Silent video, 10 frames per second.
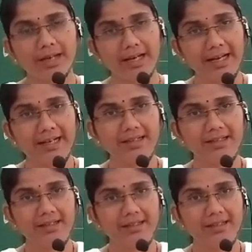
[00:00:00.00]
And
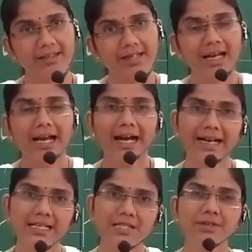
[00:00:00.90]

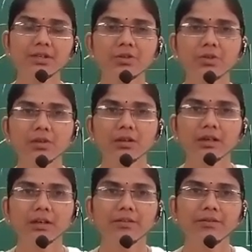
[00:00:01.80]
as we know,
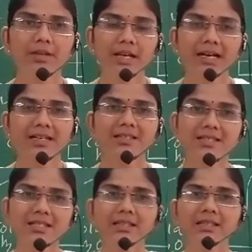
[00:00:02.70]
we are
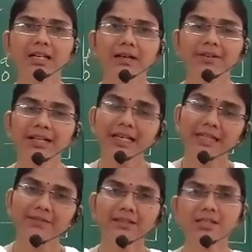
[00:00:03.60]
seen in our
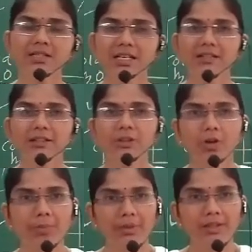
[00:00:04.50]
11th standard
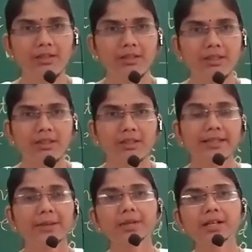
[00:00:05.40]
topic
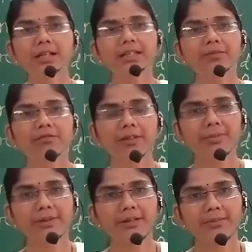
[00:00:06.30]
chemical
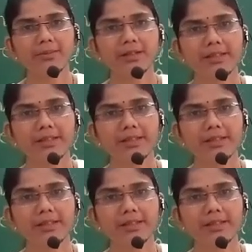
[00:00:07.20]
equilibrium.